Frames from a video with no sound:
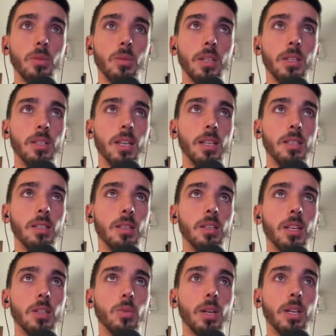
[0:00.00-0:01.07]
what it
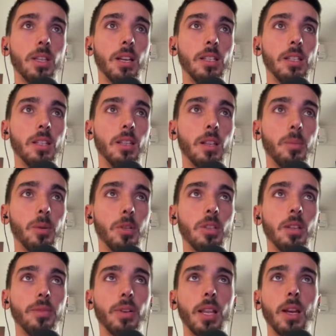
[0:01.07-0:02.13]
says what it does in a bunch of
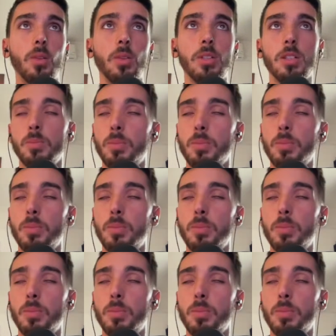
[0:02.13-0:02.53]
different languages,